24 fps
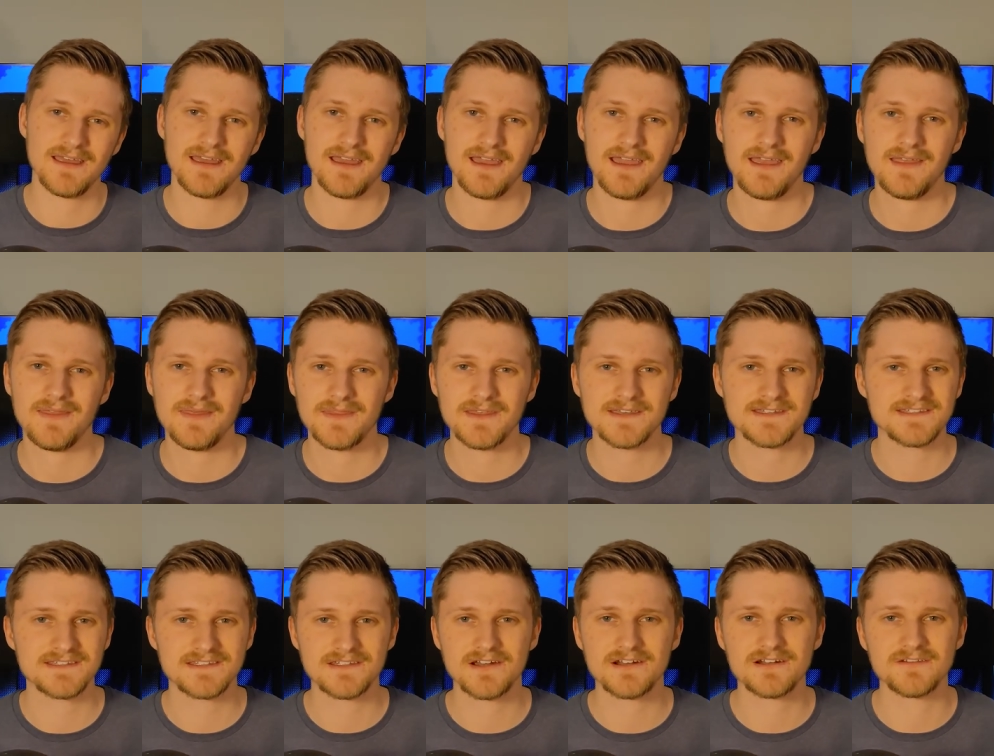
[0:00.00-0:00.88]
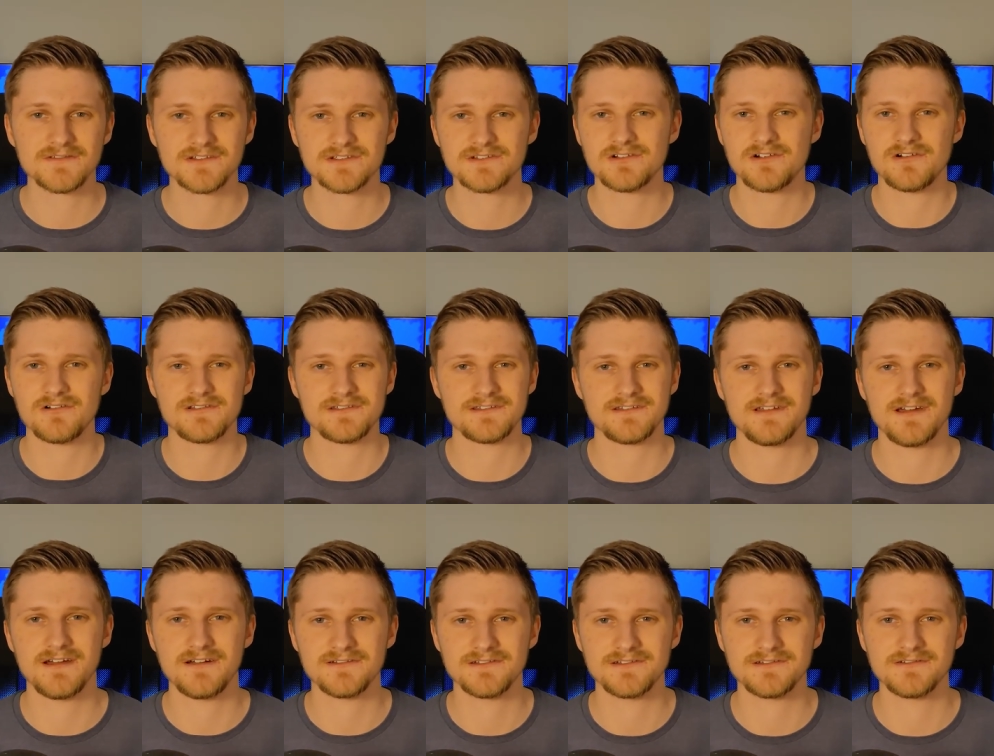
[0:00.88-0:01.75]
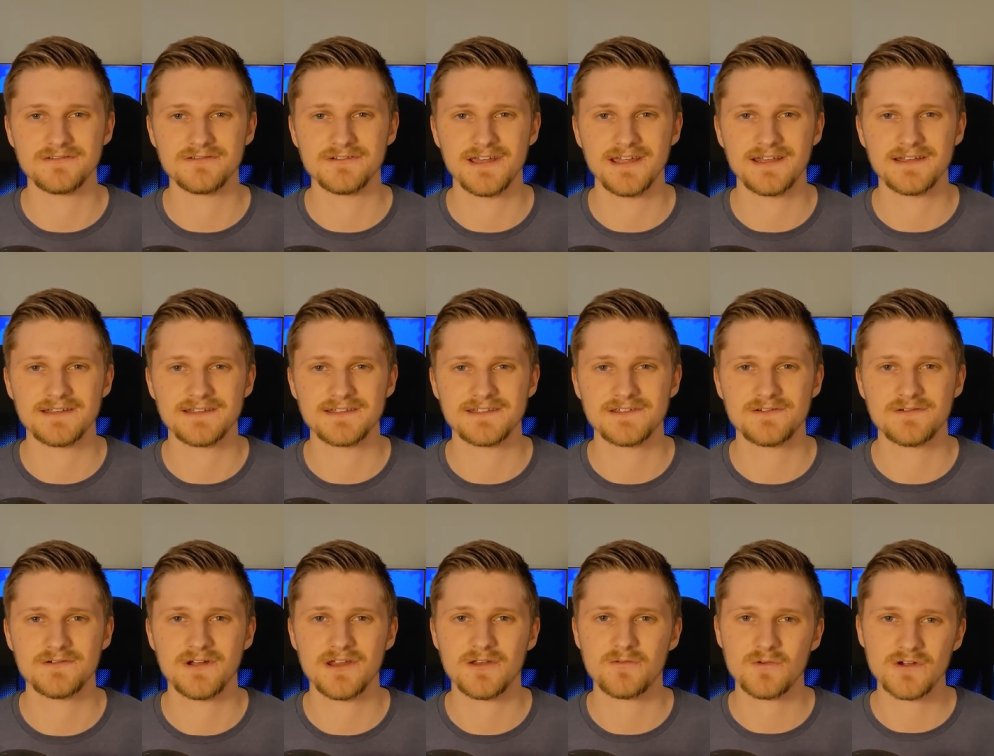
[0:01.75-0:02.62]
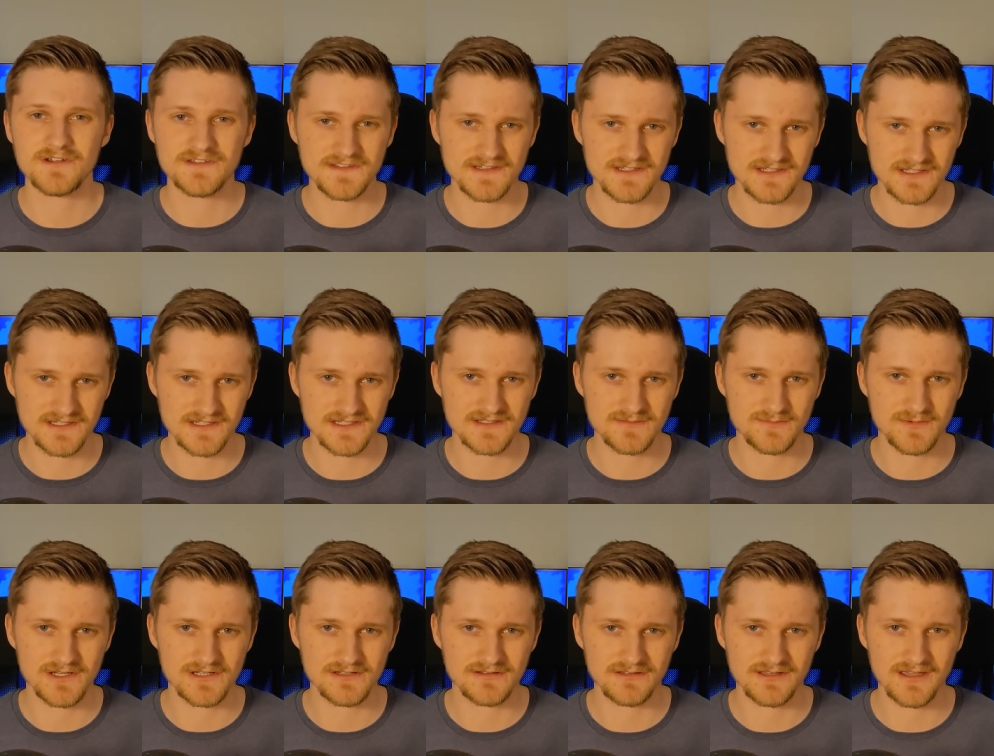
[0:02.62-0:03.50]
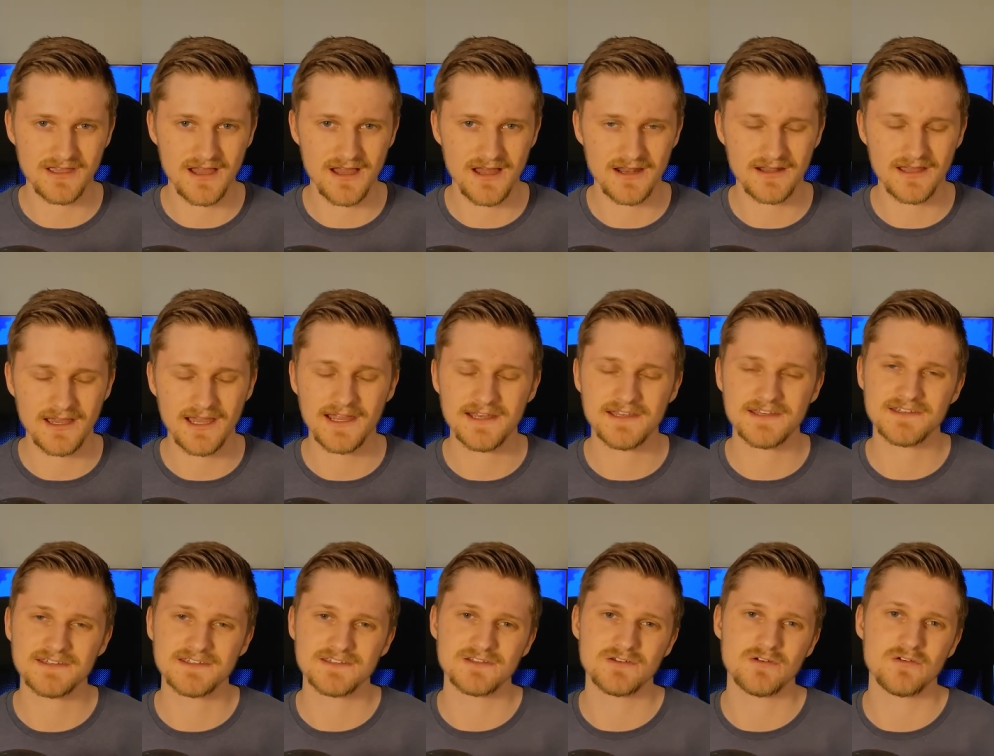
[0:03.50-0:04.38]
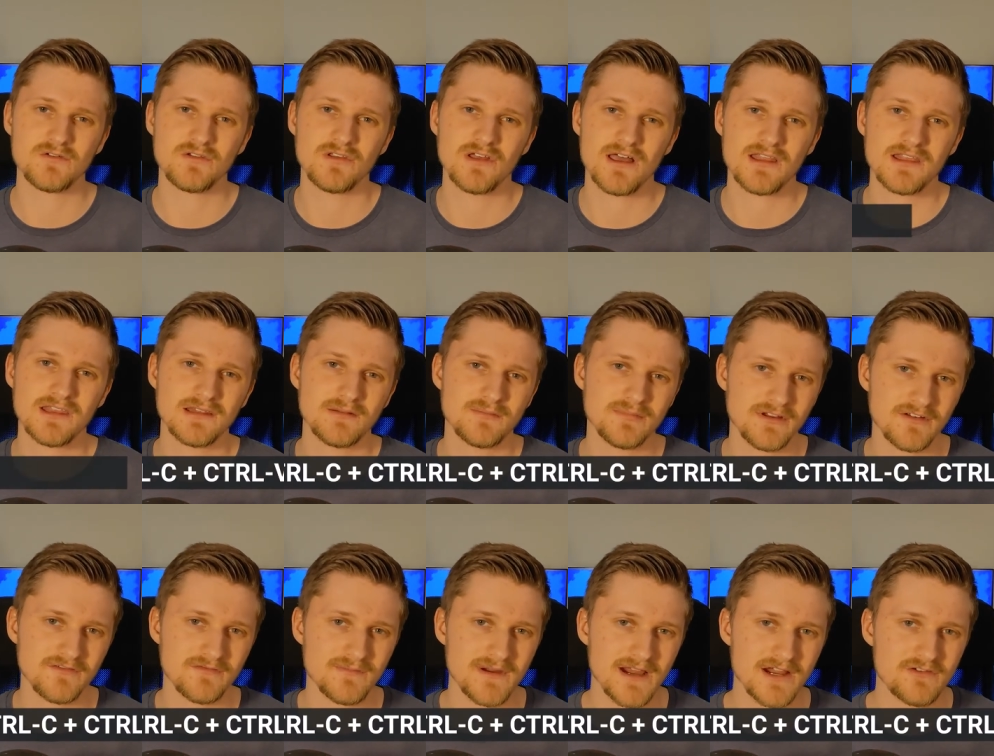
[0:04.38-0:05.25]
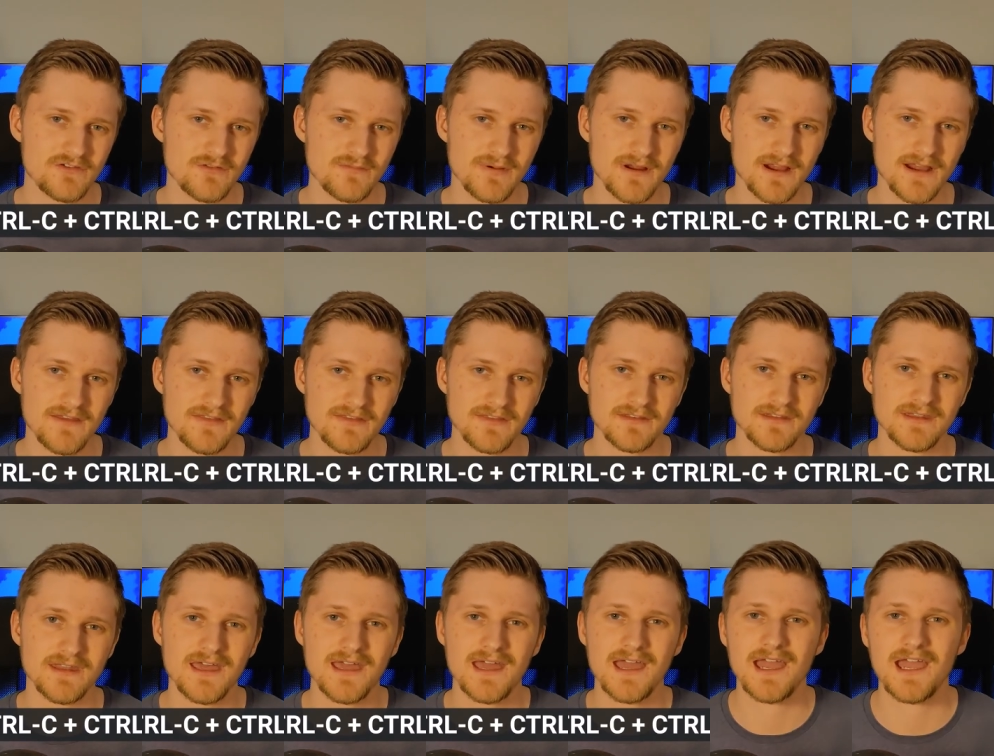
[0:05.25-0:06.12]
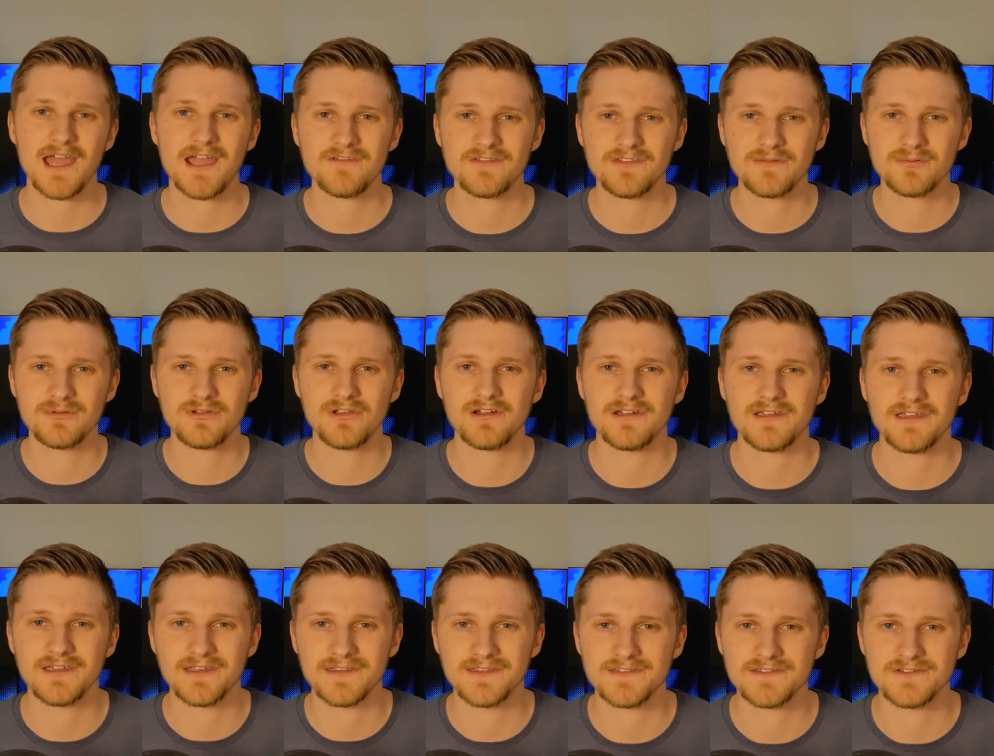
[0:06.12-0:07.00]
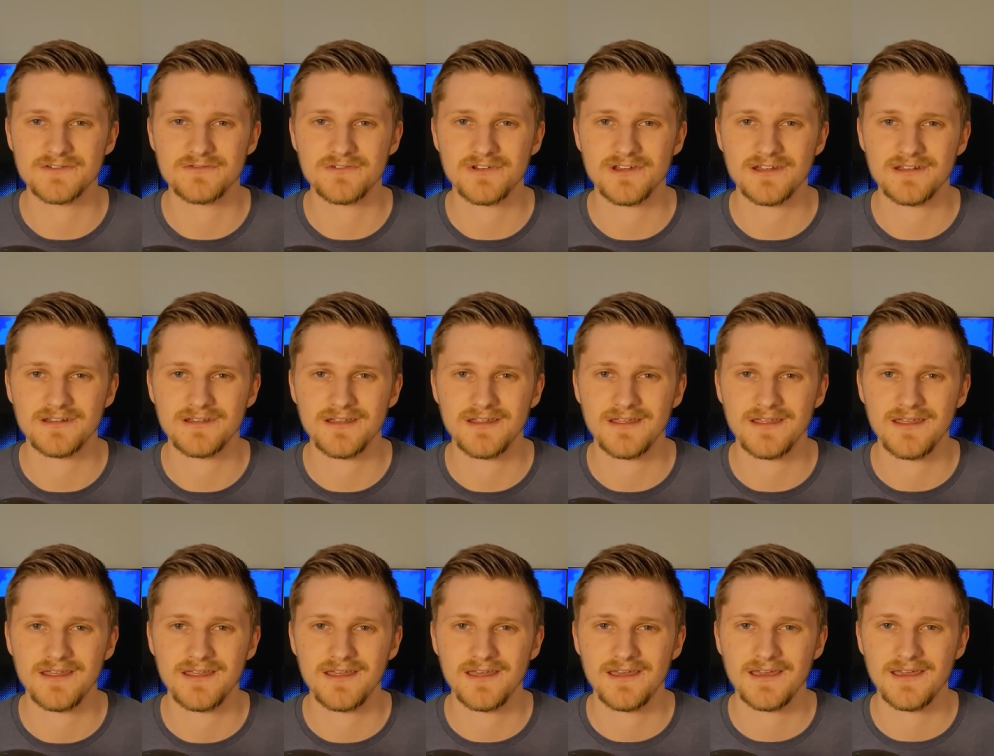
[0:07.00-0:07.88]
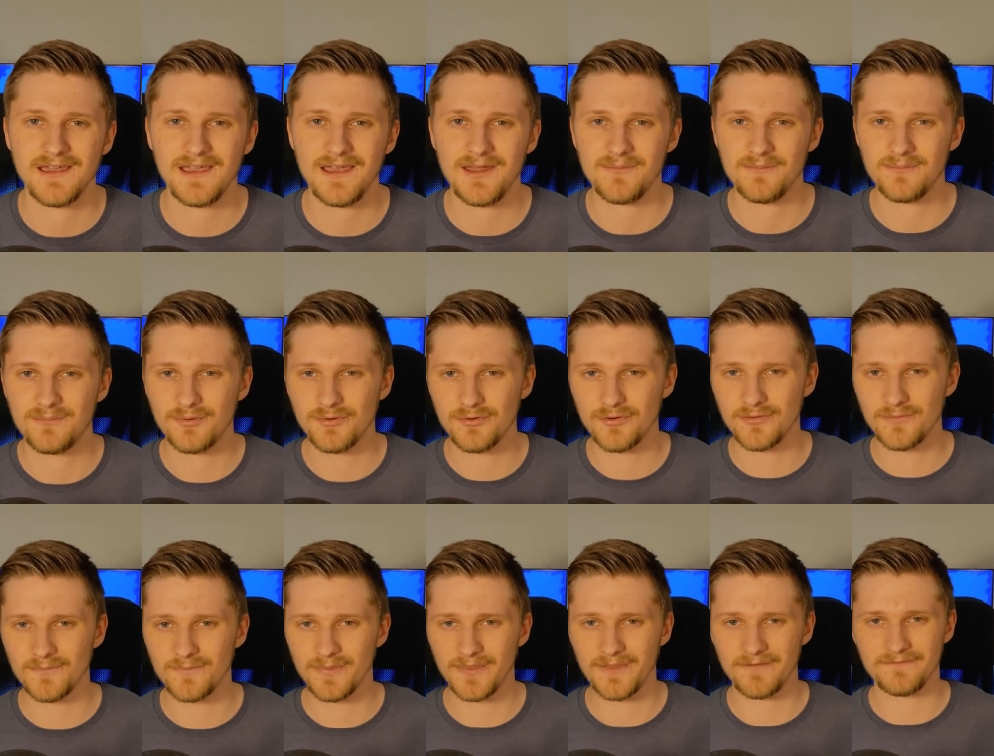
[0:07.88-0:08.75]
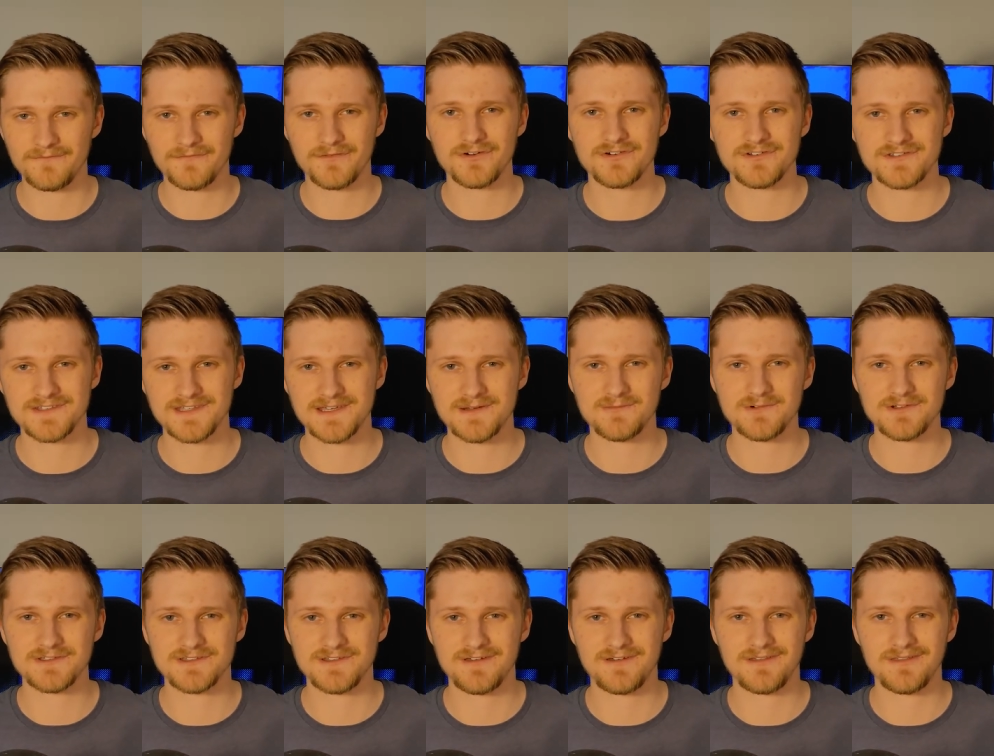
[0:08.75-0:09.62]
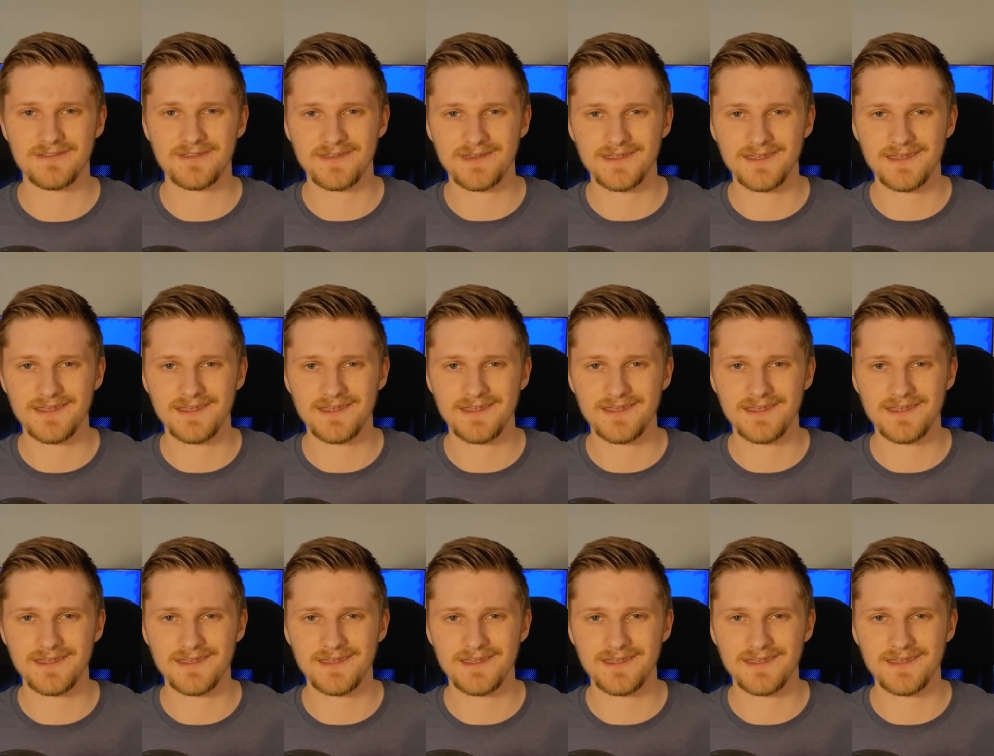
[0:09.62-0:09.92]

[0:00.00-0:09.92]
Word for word: And there's a ton of tutorials on how to do that, so it wasn't especially hard. I just stole a little bit of MicroPython after plugging in the screen. And boom, the first step was done.